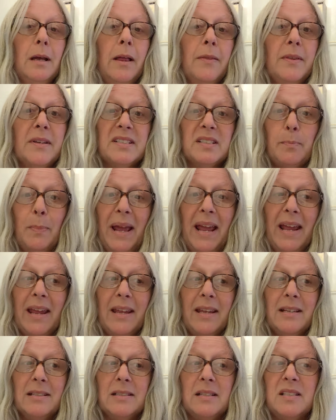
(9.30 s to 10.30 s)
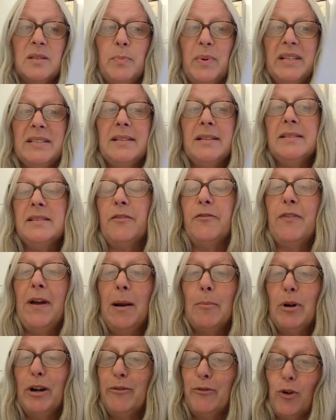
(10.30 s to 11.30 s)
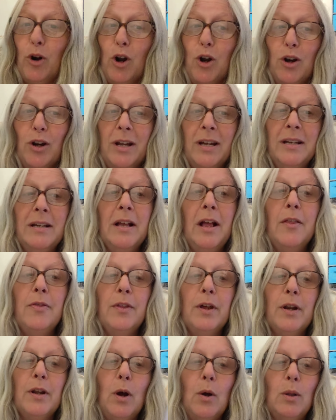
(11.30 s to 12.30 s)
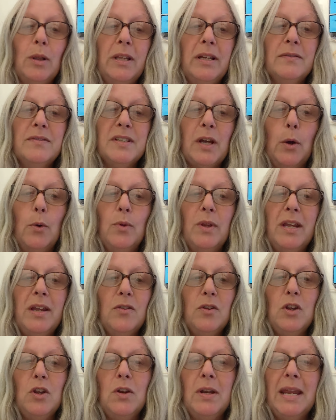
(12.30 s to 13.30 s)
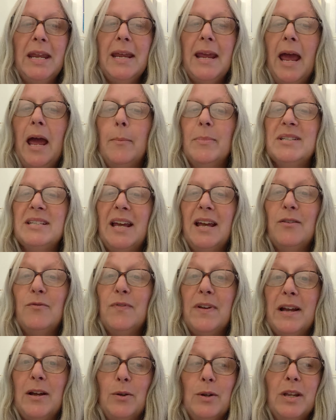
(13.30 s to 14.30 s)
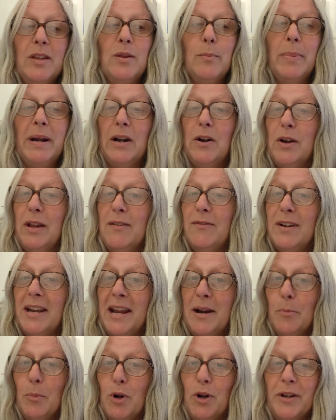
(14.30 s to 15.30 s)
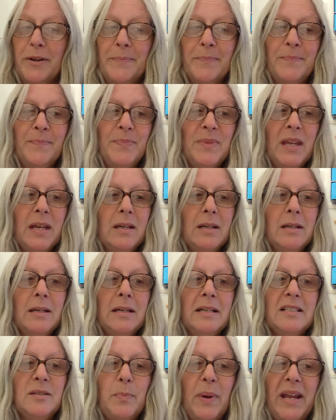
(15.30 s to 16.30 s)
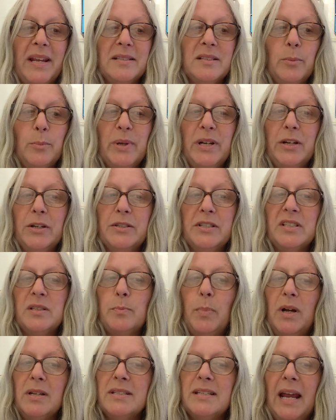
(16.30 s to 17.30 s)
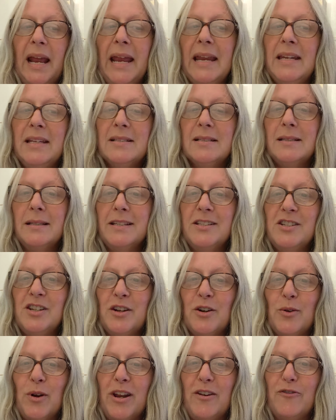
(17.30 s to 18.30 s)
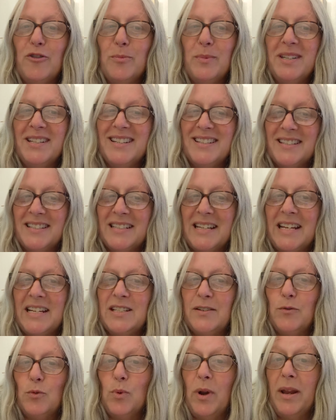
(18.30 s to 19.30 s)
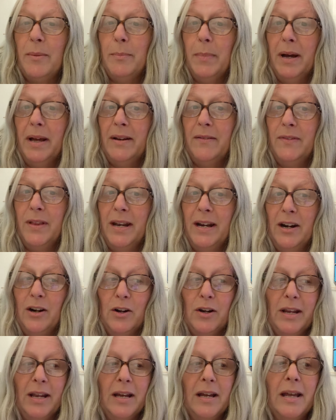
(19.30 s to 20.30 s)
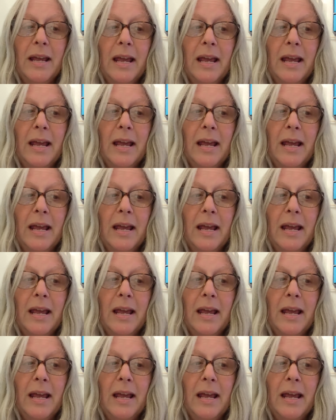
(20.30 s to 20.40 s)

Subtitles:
The Spang is a species of fabric frog that lives only in the unique habitat found in the Barony of Namron. Spangs appear to spontaneously generate from the distinctive red mud of the area